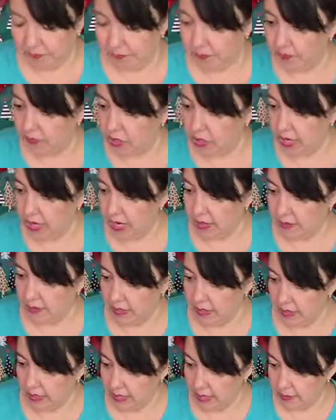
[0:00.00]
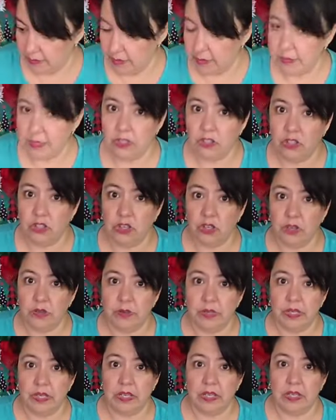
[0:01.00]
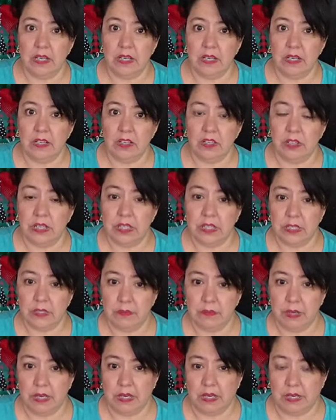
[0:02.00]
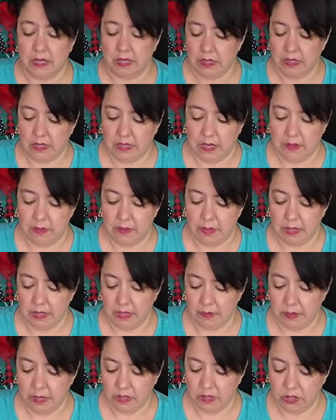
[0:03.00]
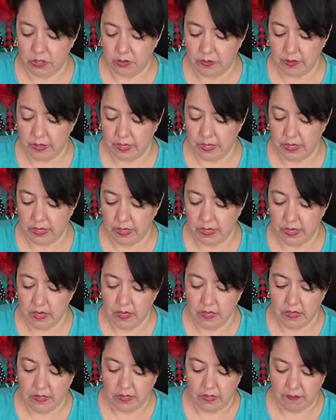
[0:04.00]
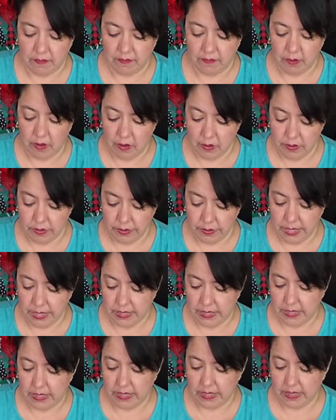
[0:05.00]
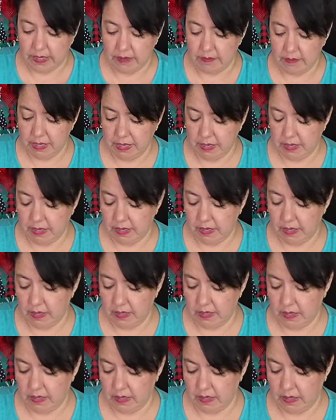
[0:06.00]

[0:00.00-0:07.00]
so yeah. And I'm going to be showing Christmas. I'm going to be showing some fall that came in.